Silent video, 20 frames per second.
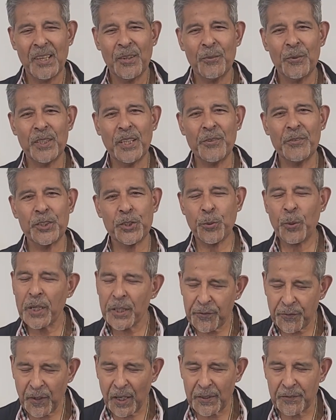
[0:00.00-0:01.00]
With over
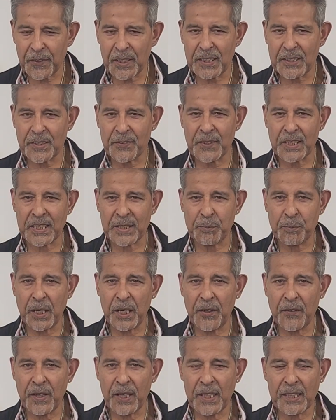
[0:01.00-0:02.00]
25 years of
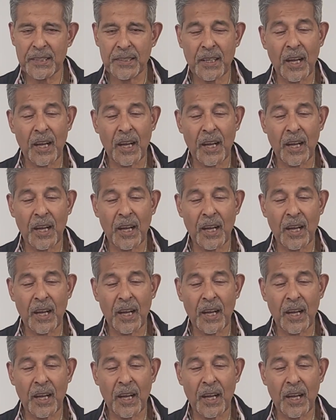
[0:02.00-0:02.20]
experience,